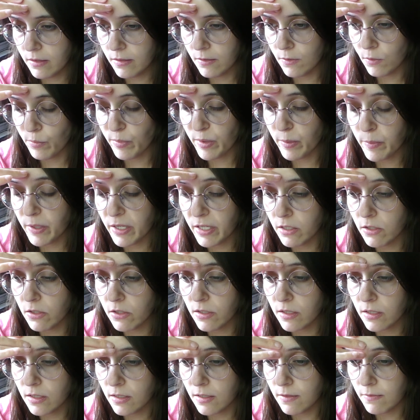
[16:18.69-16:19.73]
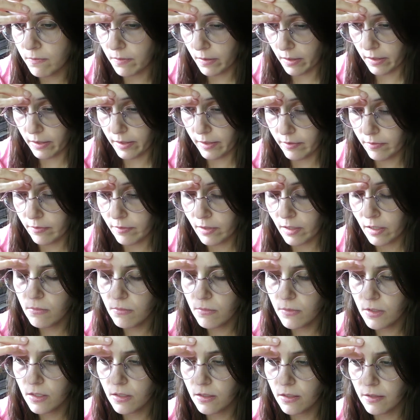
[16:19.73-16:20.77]
It'll be page 65.
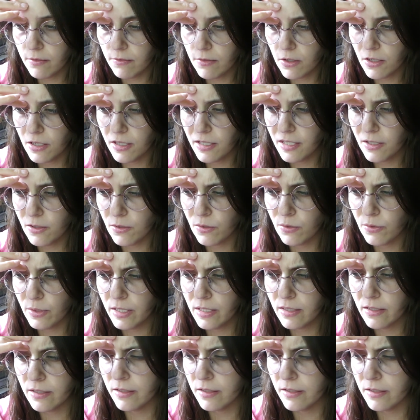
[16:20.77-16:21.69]
I forgot how quickly